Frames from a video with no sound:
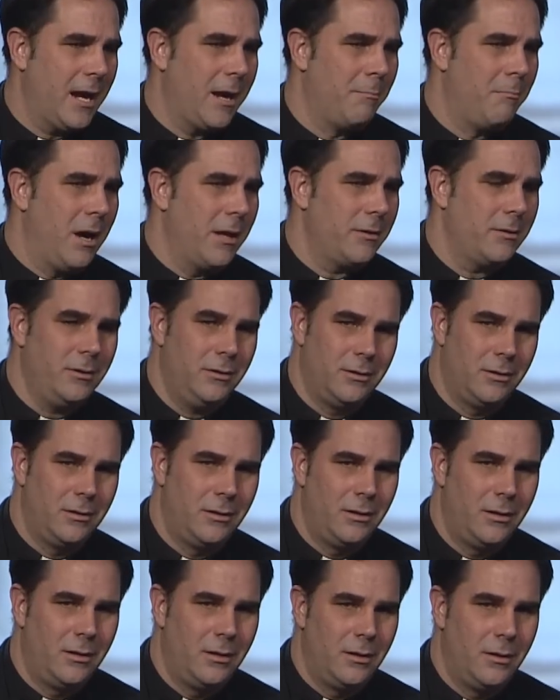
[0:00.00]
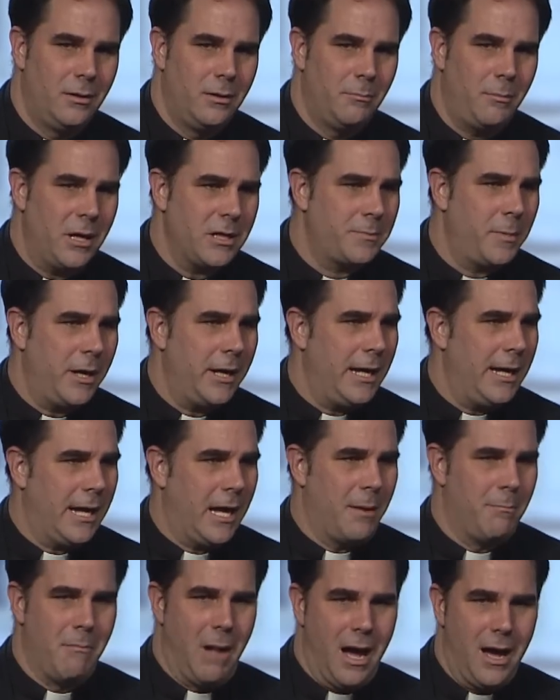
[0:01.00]
a mother. Bugs Bunny ain't
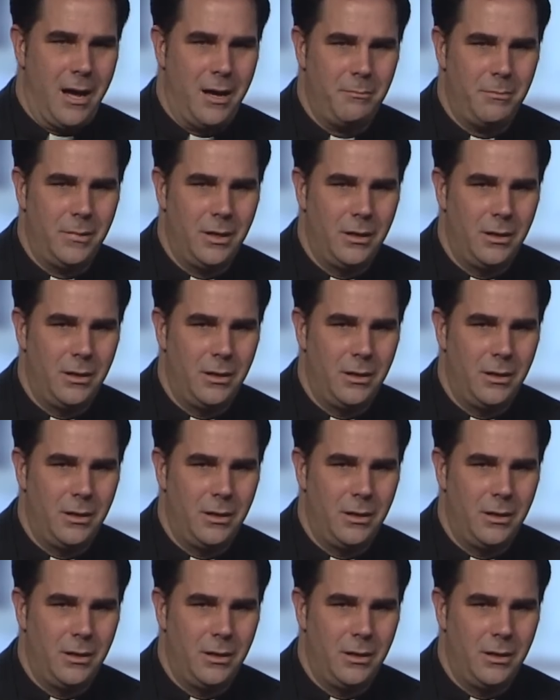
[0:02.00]
got a mom.